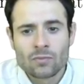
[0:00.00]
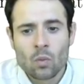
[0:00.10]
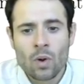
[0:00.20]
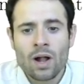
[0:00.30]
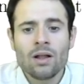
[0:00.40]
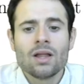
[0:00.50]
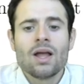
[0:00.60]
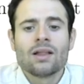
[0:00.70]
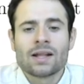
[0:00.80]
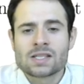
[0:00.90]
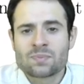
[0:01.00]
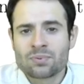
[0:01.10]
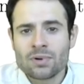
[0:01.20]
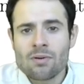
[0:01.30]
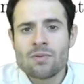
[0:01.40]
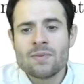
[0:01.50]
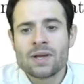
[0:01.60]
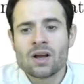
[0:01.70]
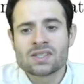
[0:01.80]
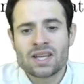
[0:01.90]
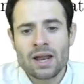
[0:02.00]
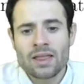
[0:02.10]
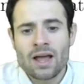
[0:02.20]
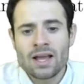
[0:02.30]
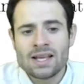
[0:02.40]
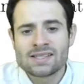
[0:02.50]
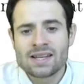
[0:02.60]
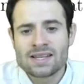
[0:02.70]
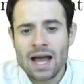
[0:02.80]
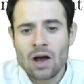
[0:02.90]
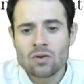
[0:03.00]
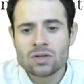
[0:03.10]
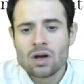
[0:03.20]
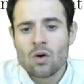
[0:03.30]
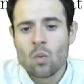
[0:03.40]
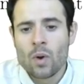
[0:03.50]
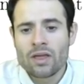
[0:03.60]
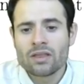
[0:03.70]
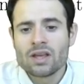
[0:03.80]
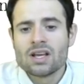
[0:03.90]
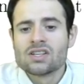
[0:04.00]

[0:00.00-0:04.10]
Well, that's probably because Canada is endowed with